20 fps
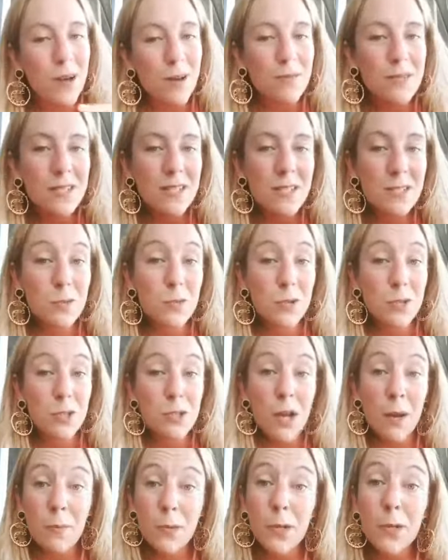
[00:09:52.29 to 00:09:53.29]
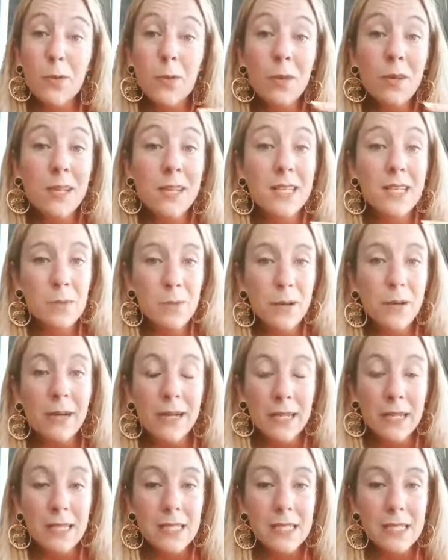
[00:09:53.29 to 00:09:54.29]
come to this workshop, you will
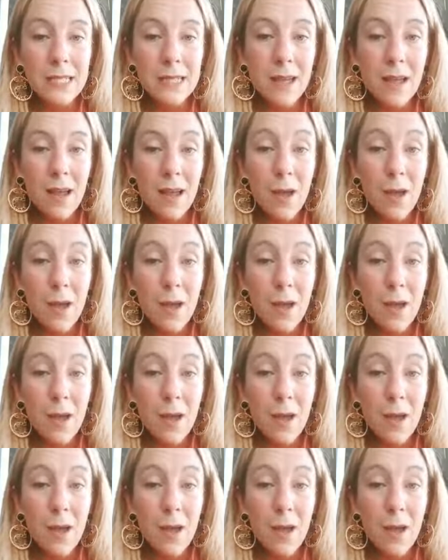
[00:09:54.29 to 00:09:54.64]
experience